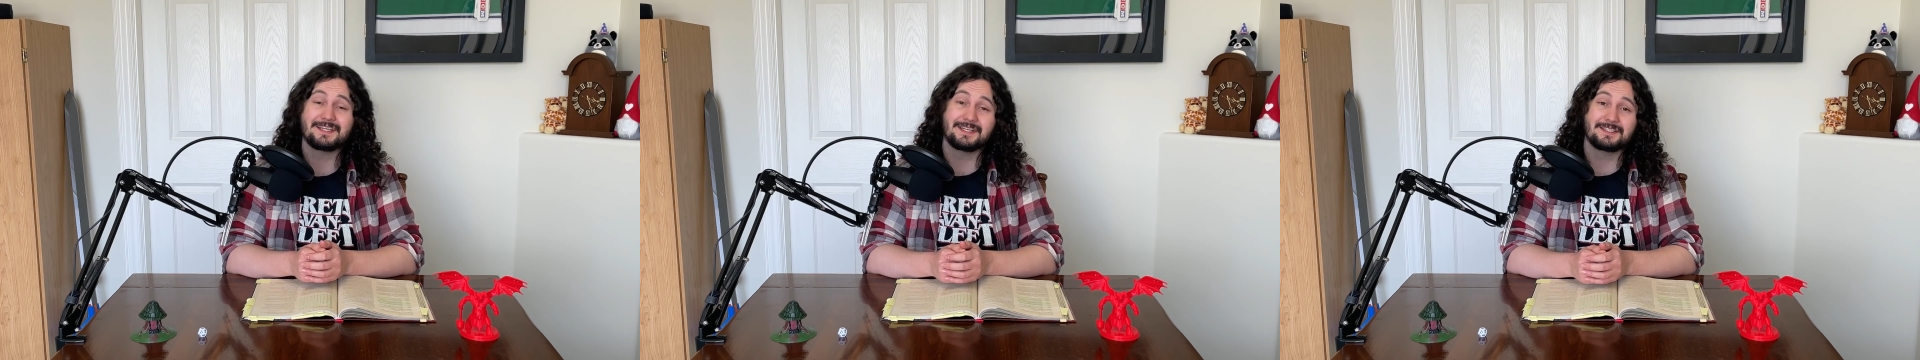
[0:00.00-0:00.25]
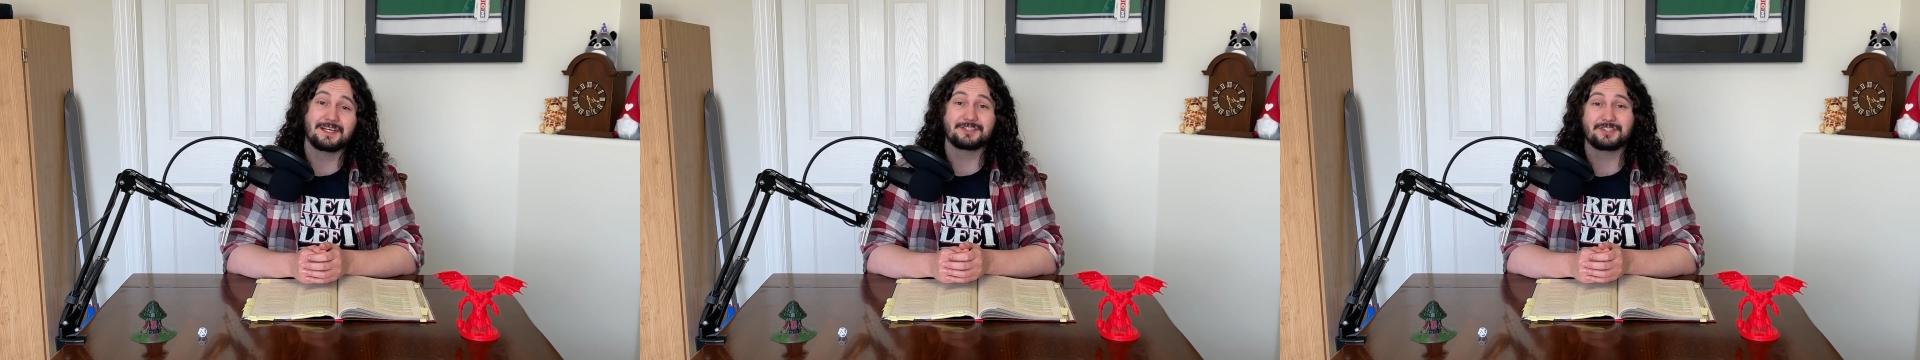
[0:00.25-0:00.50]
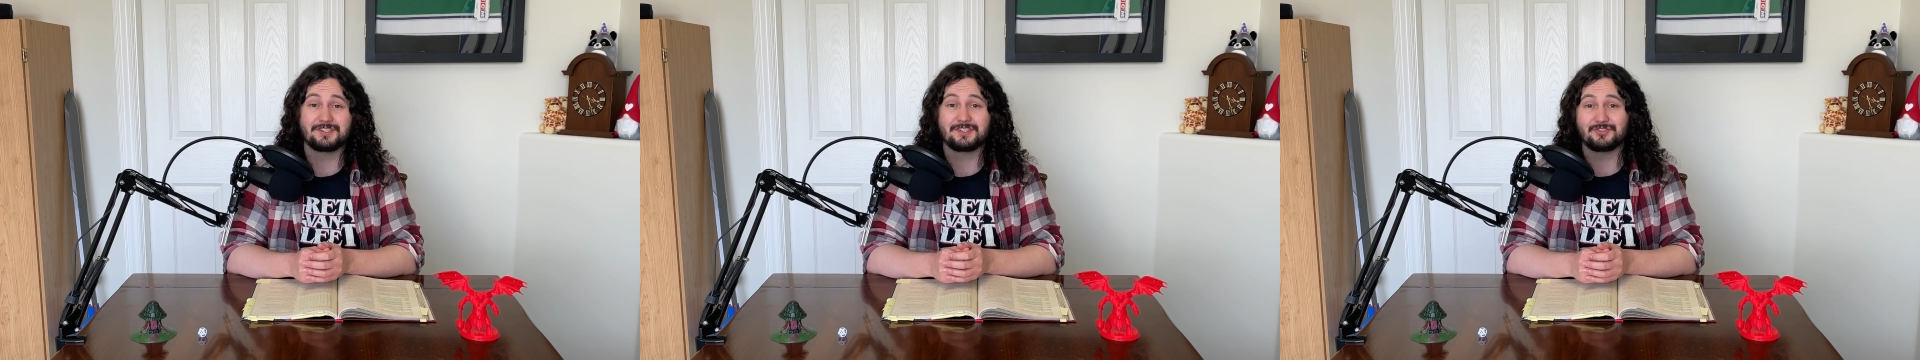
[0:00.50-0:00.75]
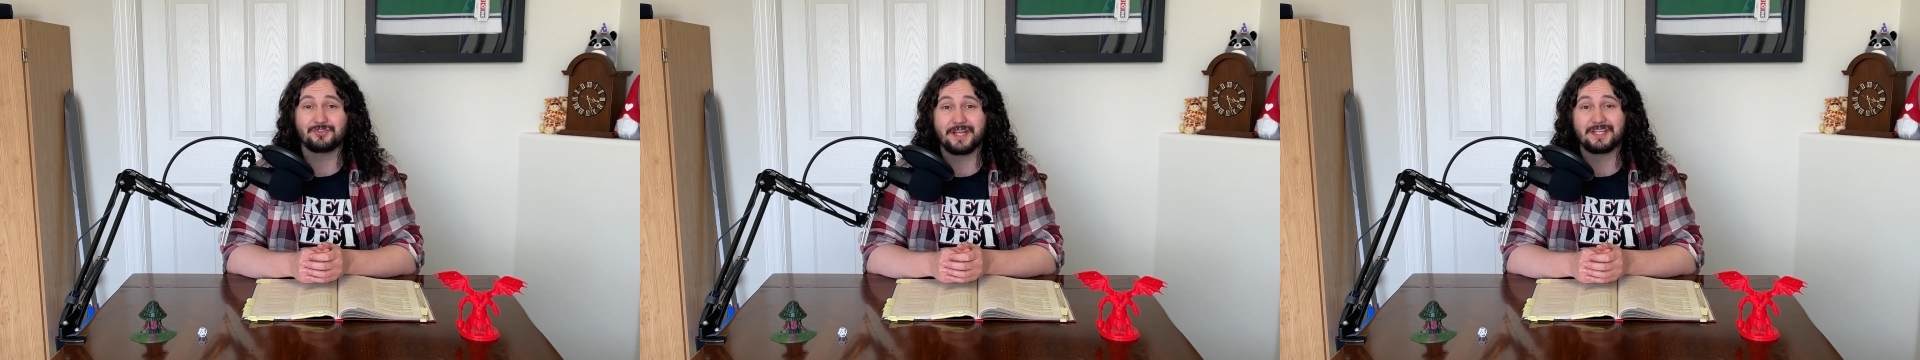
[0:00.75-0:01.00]
in Dungeons
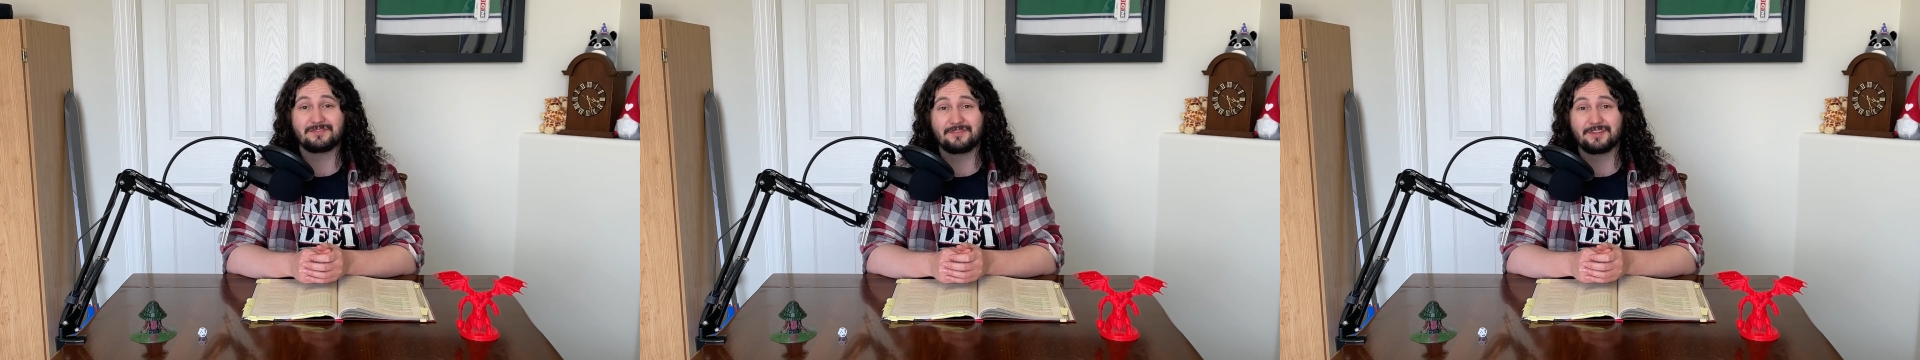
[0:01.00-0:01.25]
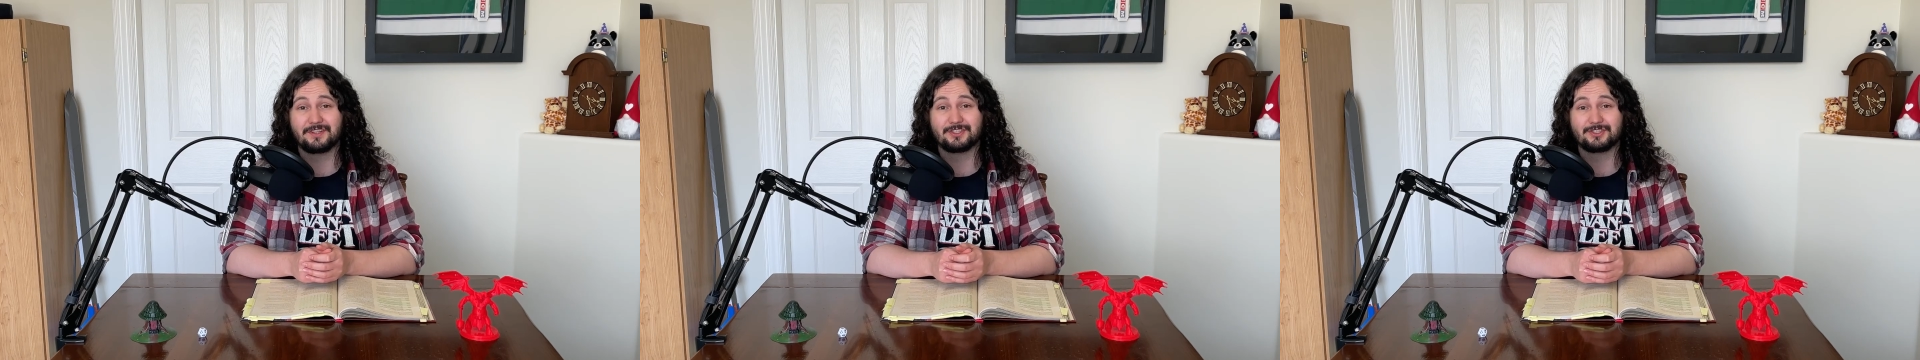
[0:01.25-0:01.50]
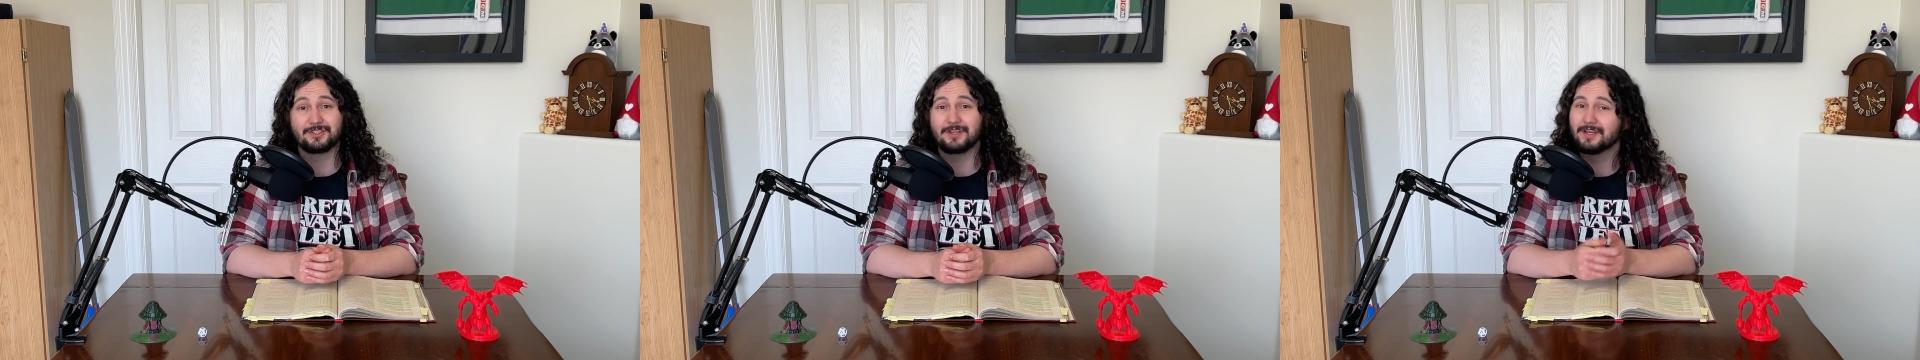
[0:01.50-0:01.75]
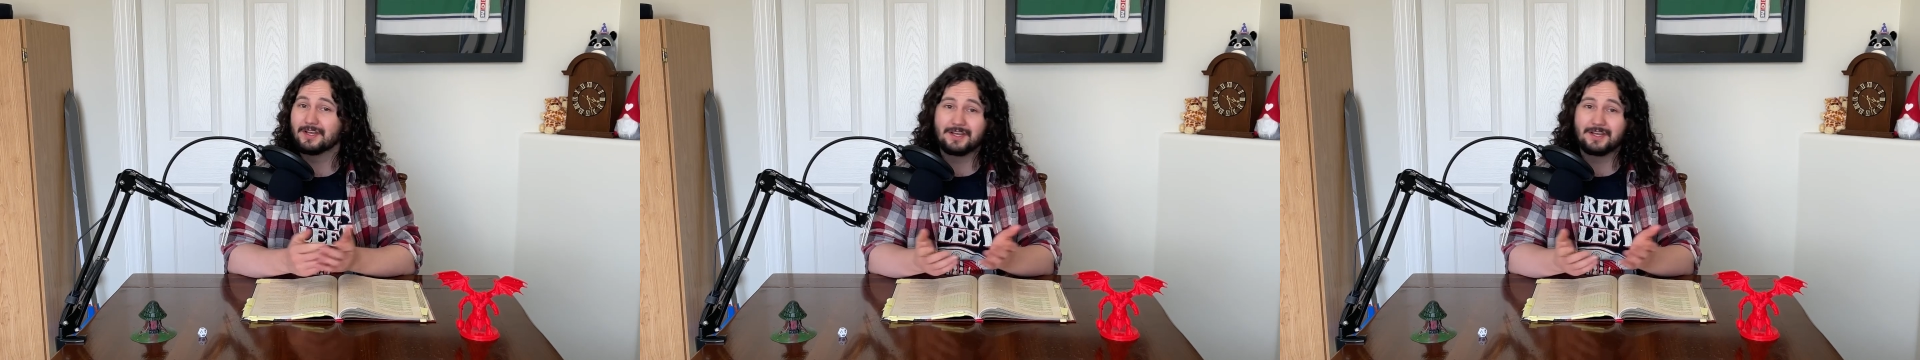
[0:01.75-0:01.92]
& Dragons 5th edition.